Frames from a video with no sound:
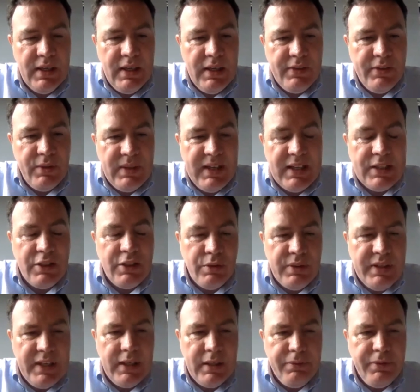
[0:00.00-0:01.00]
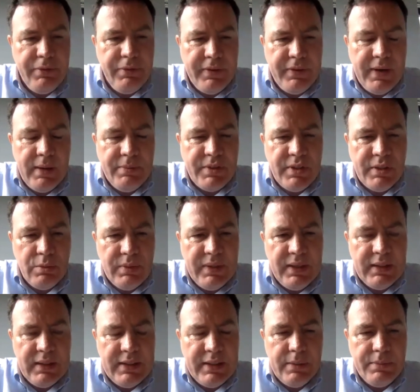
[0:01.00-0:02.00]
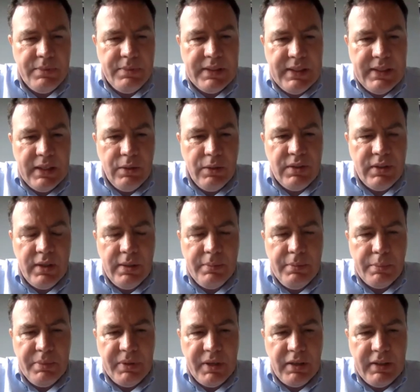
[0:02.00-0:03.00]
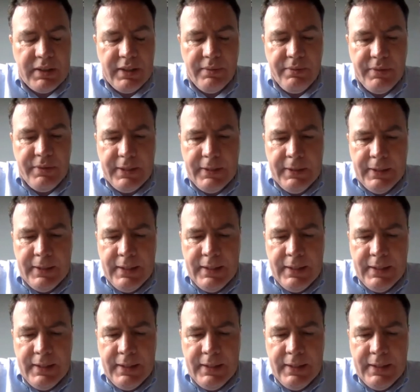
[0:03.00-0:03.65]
So that's critical for farmers as well in terms of downtime and productivity.